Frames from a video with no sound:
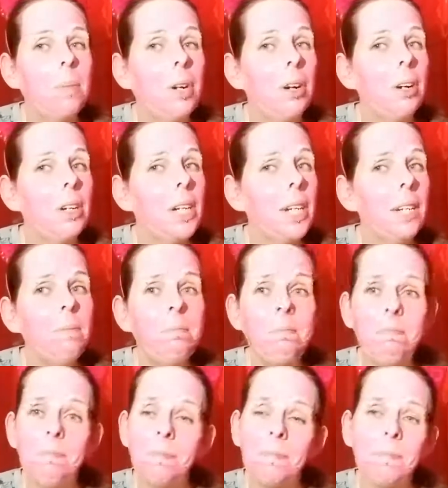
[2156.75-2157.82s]
Curry.
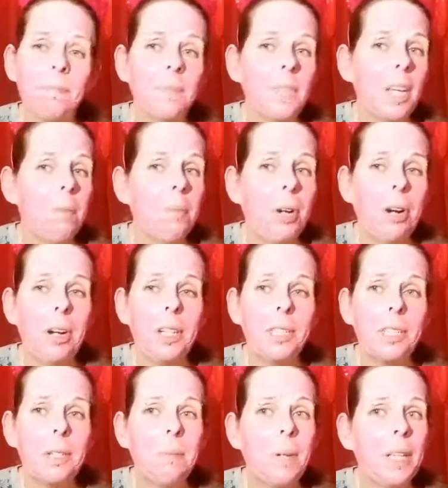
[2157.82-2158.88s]
Tim Curry
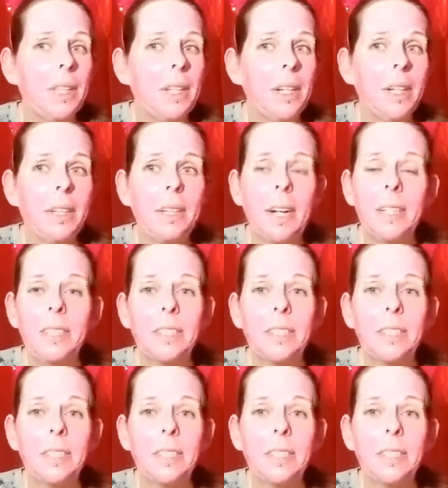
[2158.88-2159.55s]
should have been there.